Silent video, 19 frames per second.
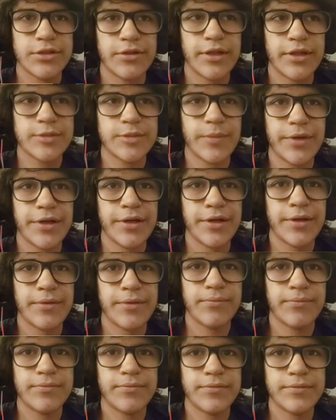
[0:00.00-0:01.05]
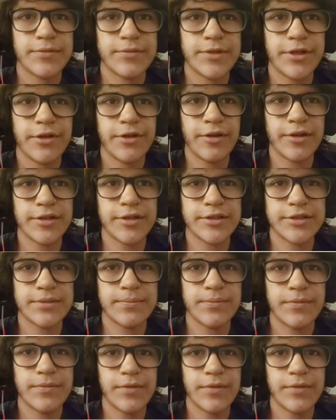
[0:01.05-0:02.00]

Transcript: that's my tier list.